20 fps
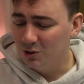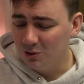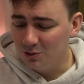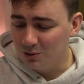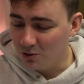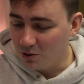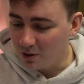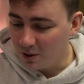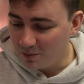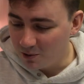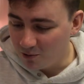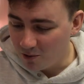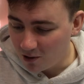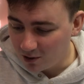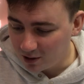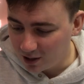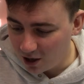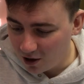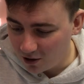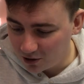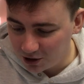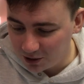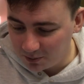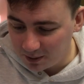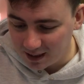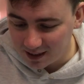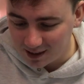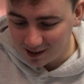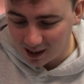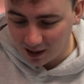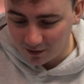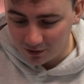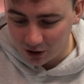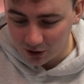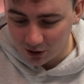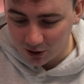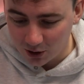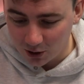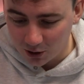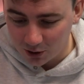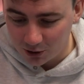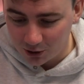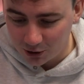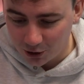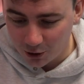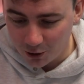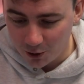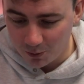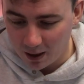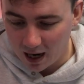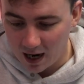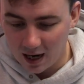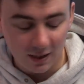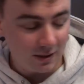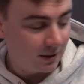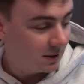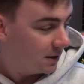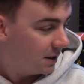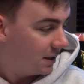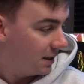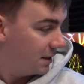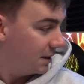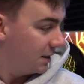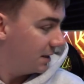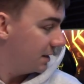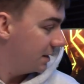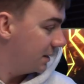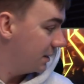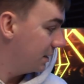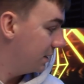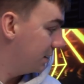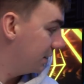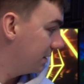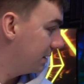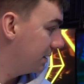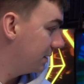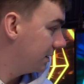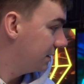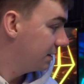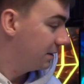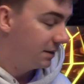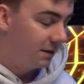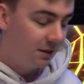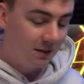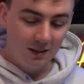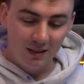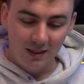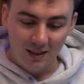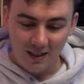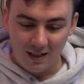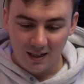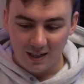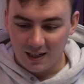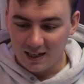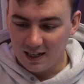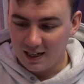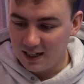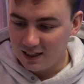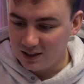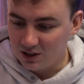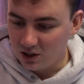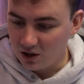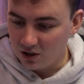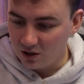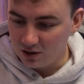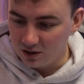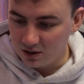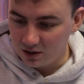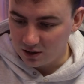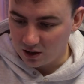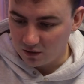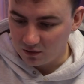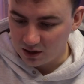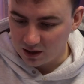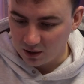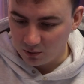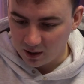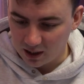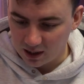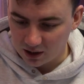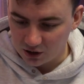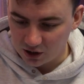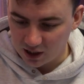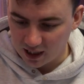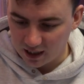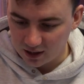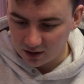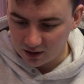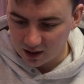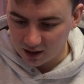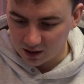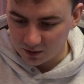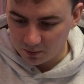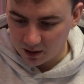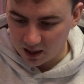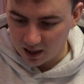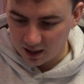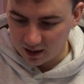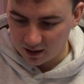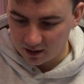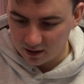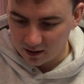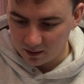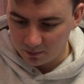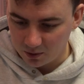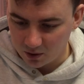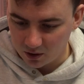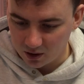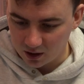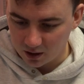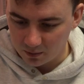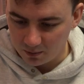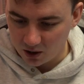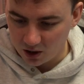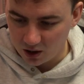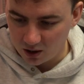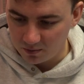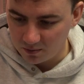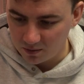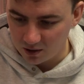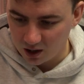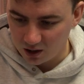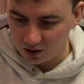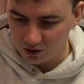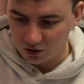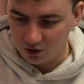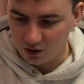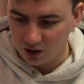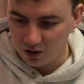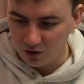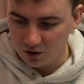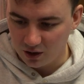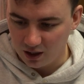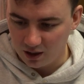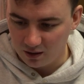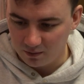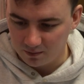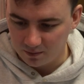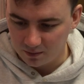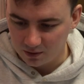So don't get me wrong, the RGB itself doesn't look too bad. Uh, it's good. So obviously, we can change this by the button at the bottom. Oh, so the only...